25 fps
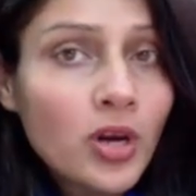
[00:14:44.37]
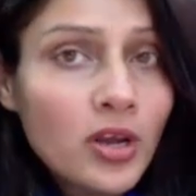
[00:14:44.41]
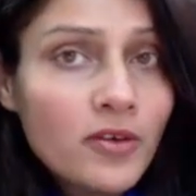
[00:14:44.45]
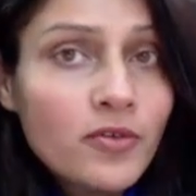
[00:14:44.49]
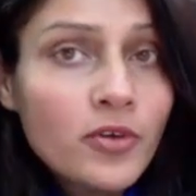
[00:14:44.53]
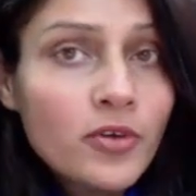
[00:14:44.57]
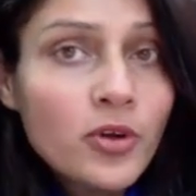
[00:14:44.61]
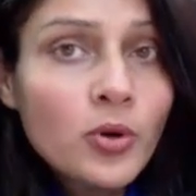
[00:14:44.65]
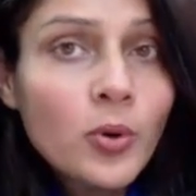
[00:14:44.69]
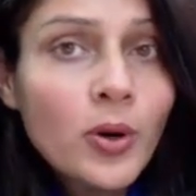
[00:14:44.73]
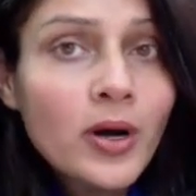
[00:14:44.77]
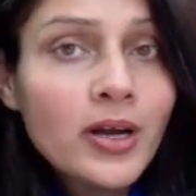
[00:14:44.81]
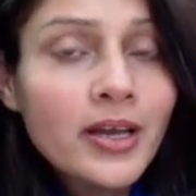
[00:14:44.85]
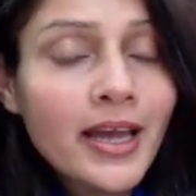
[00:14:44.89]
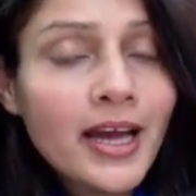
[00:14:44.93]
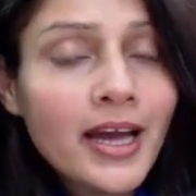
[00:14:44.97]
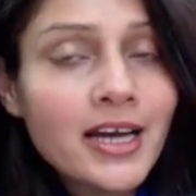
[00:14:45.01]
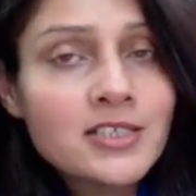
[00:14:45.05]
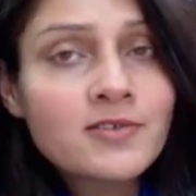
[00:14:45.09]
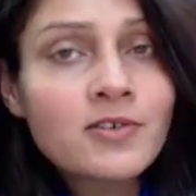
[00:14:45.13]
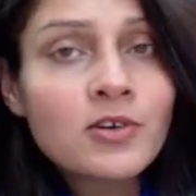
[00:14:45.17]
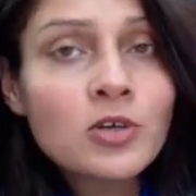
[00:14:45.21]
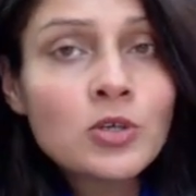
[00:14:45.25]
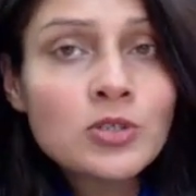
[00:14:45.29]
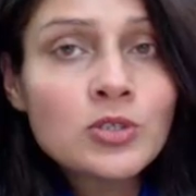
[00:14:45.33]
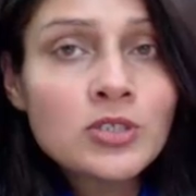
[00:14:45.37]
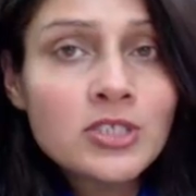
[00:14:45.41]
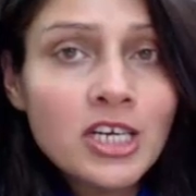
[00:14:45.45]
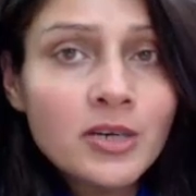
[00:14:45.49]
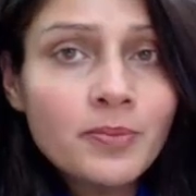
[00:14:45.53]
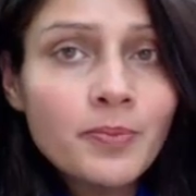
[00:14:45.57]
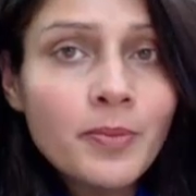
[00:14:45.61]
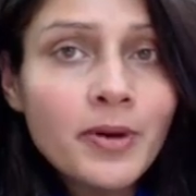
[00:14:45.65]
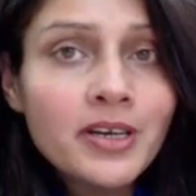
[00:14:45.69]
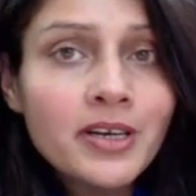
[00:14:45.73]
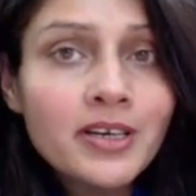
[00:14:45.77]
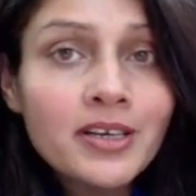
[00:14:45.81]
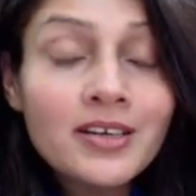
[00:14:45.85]
to review a cash flow
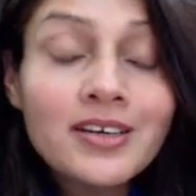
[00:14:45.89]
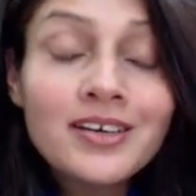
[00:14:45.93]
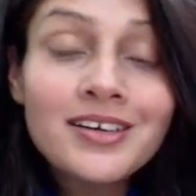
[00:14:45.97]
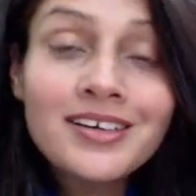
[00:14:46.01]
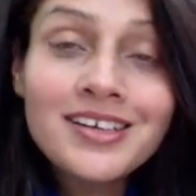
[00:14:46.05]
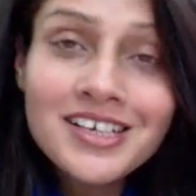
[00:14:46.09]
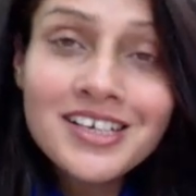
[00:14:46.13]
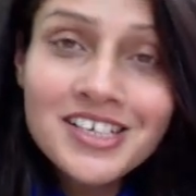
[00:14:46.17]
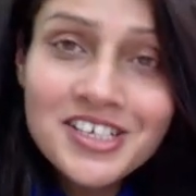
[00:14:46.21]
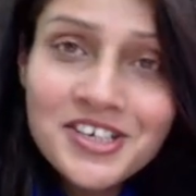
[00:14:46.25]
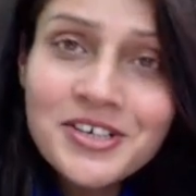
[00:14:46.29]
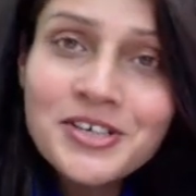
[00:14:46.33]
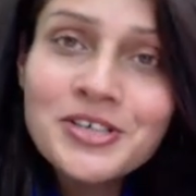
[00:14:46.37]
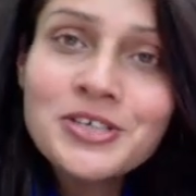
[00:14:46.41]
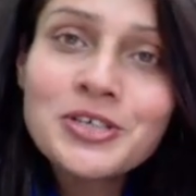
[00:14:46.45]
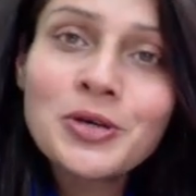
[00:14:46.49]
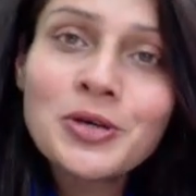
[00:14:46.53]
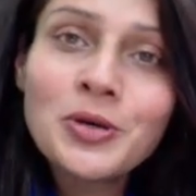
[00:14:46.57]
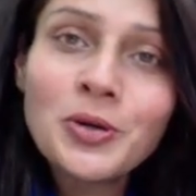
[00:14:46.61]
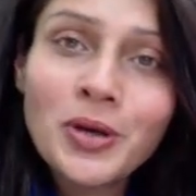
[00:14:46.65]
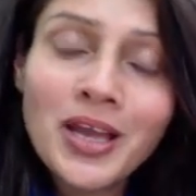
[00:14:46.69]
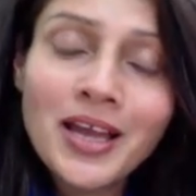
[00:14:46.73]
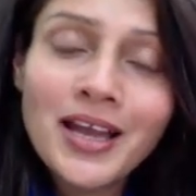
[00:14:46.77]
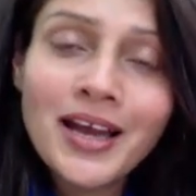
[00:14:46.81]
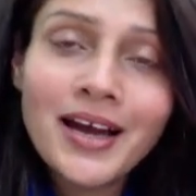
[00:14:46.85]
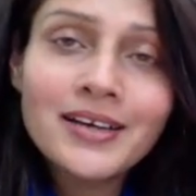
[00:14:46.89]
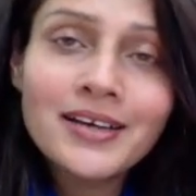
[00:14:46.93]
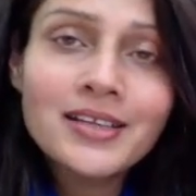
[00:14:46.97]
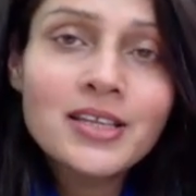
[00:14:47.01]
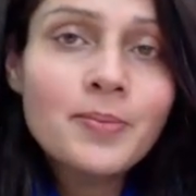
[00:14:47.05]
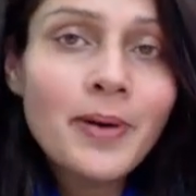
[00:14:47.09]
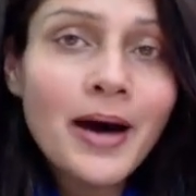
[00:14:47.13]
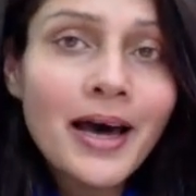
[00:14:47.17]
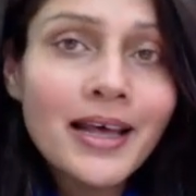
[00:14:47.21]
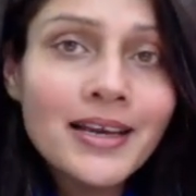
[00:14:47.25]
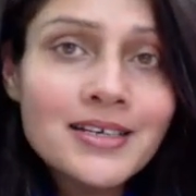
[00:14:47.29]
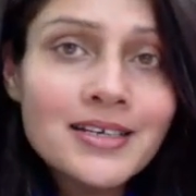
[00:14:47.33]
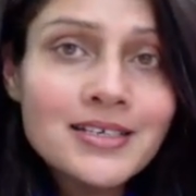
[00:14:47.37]
statement in addition to looking
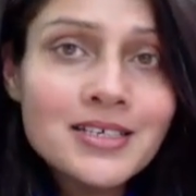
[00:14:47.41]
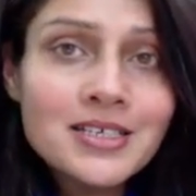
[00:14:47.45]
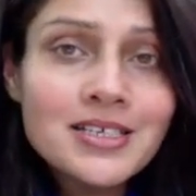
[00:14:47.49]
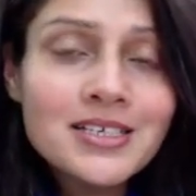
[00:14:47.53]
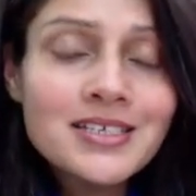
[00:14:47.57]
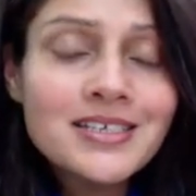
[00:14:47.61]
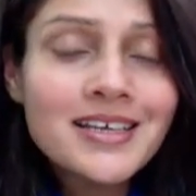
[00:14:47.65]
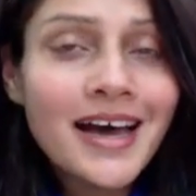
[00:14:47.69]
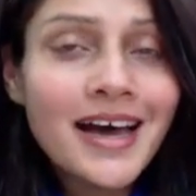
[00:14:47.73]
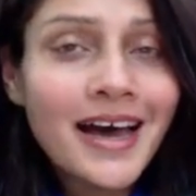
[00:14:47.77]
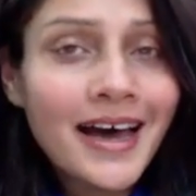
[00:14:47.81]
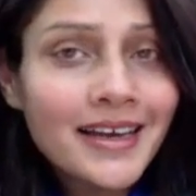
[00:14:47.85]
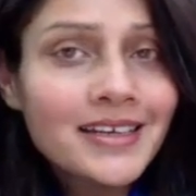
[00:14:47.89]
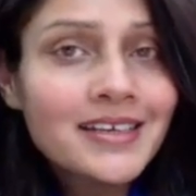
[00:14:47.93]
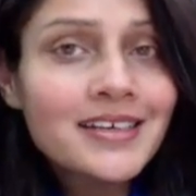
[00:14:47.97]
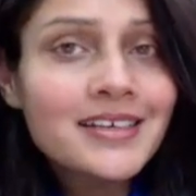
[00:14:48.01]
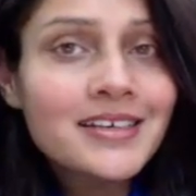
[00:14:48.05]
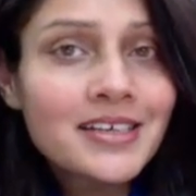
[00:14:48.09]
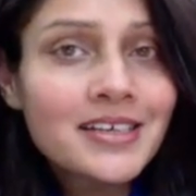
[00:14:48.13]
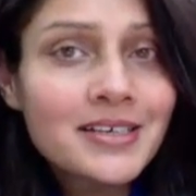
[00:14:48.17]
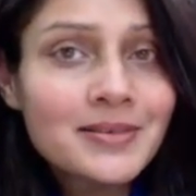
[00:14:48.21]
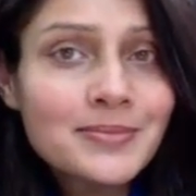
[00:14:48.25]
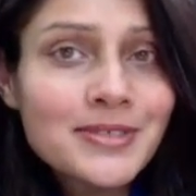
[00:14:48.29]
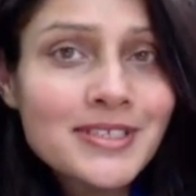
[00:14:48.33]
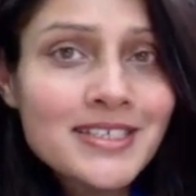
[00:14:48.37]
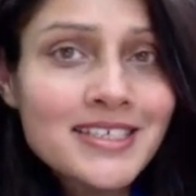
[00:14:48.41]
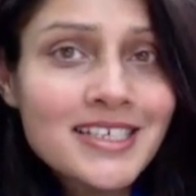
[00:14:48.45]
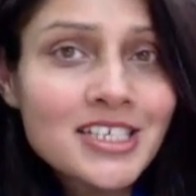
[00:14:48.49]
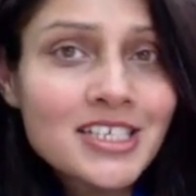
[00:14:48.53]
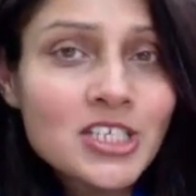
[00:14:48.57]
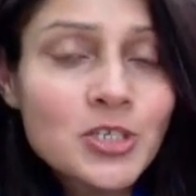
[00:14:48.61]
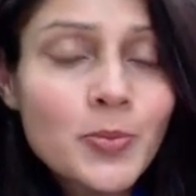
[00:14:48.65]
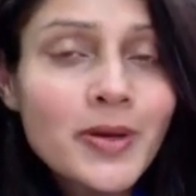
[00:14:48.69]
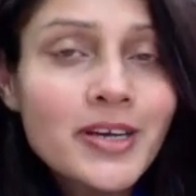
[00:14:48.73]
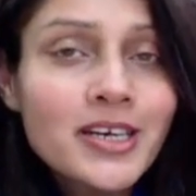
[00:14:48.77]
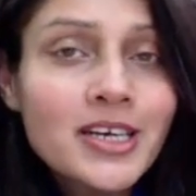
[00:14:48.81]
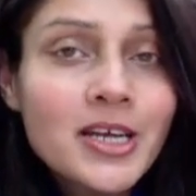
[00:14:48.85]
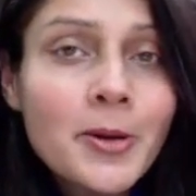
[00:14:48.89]
at the balance sheet and income
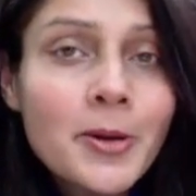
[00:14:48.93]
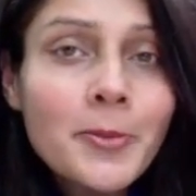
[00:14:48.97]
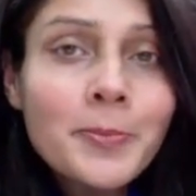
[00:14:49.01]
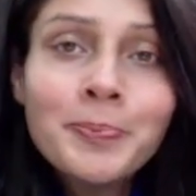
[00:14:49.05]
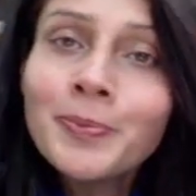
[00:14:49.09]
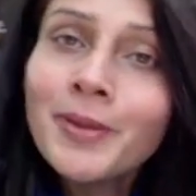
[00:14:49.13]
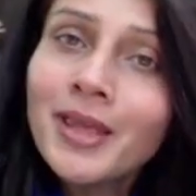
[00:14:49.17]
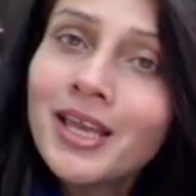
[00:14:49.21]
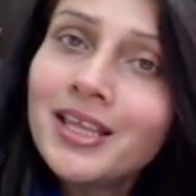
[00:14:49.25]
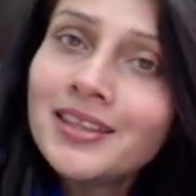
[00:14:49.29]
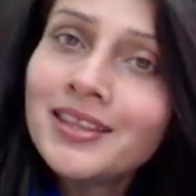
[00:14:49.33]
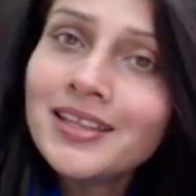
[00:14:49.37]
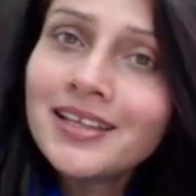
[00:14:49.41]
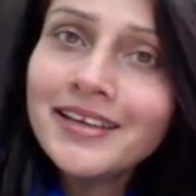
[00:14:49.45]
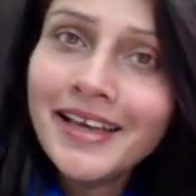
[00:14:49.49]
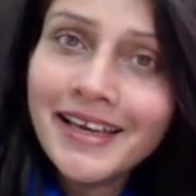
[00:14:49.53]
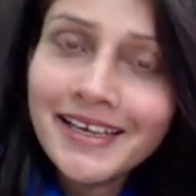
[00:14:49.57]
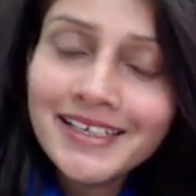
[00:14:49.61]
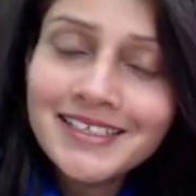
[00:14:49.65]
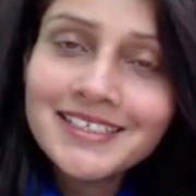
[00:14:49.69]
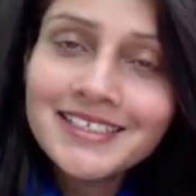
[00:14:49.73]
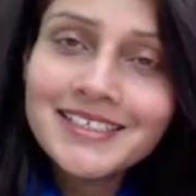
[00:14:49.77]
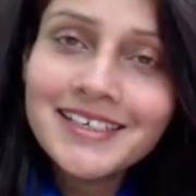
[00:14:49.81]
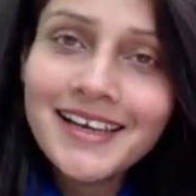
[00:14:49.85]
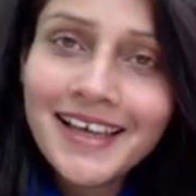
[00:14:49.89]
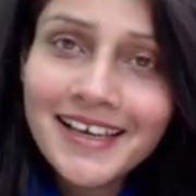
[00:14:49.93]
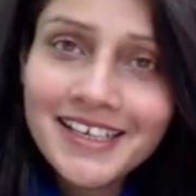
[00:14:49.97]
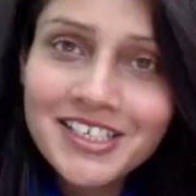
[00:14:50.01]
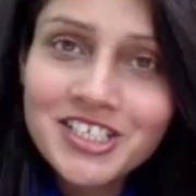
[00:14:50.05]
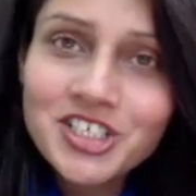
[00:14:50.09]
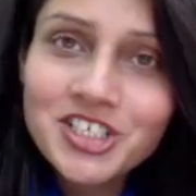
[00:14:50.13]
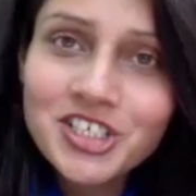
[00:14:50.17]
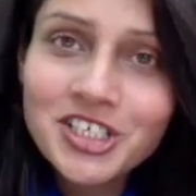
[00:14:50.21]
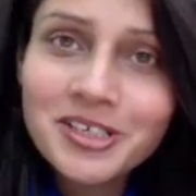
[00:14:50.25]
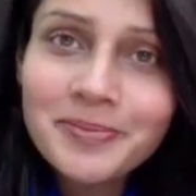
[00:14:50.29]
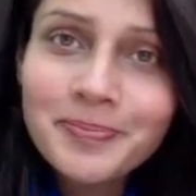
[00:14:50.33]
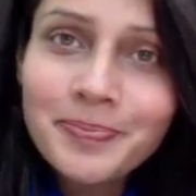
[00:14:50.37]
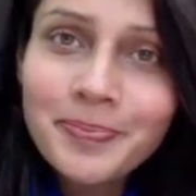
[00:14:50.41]
statement in the next
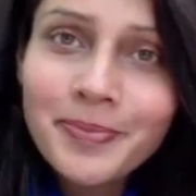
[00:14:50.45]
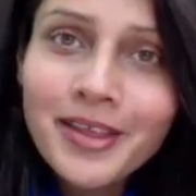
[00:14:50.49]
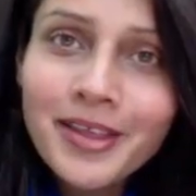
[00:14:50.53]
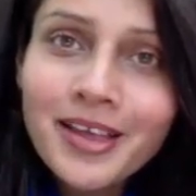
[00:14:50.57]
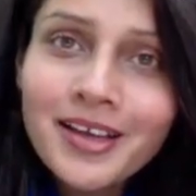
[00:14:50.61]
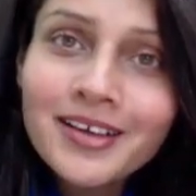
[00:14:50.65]
lecture.